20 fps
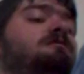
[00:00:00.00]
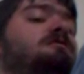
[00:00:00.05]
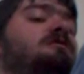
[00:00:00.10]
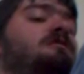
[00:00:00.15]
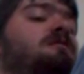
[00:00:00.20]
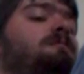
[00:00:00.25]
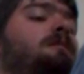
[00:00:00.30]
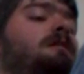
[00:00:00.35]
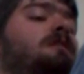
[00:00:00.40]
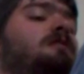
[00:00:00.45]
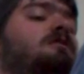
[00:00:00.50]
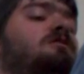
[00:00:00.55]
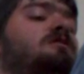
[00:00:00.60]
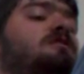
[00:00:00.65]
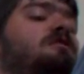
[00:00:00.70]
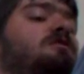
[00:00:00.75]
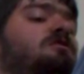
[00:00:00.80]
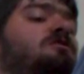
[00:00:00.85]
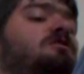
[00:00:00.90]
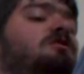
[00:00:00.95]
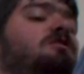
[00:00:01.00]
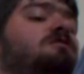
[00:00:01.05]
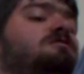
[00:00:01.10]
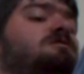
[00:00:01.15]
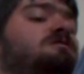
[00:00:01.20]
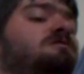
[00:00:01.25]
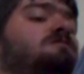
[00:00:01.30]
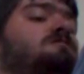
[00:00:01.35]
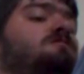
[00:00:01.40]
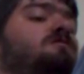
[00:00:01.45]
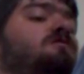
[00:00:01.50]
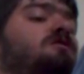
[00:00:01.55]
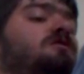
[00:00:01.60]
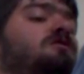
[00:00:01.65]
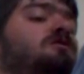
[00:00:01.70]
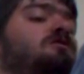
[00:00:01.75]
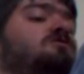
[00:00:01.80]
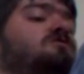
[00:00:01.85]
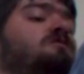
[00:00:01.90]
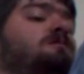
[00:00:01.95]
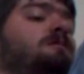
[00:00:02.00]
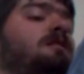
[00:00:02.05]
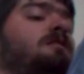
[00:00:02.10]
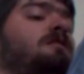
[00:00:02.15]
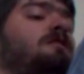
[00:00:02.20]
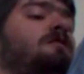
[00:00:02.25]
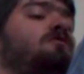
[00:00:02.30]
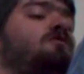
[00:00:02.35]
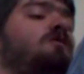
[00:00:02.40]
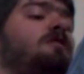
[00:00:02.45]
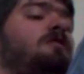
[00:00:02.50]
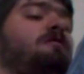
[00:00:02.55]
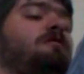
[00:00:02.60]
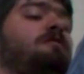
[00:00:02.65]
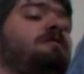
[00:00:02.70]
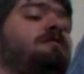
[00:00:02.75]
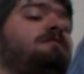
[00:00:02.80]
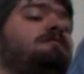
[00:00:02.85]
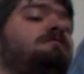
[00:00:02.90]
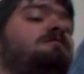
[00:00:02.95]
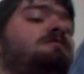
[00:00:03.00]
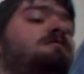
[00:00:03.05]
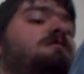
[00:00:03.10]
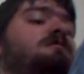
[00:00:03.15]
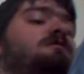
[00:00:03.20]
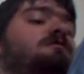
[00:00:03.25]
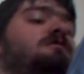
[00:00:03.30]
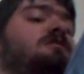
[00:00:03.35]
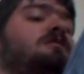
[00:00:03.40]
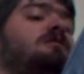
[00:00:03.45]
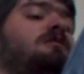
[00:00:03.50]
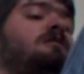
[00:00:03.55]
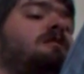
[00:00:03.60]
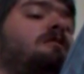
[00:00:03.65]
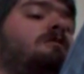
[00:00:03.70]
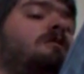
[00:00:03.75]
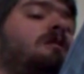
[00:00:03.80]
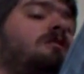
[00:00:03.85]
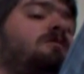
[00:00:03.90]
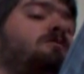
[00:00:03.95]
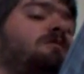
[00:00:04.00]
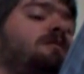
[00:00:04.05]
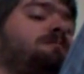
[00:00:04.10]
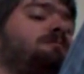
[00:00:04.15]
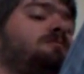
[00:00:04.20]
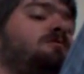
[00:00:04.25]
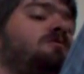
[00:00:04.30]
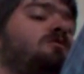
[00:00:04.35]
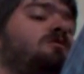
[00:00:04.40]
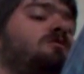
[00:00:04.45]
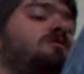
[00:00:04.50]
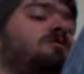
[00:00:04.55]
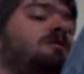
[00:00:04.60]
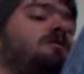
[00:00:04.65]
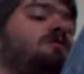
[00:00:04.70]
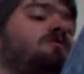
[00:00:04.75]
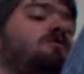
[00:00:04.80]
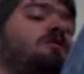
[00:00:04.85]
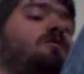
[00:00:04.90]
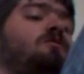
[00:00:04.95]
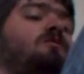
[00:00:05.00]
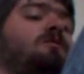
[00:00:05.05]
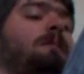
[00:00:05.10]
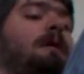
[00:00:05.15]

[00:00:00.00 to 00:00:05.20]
She could probably look in her closet, where clothes reminded her of rarity. Together, probably made a book, for it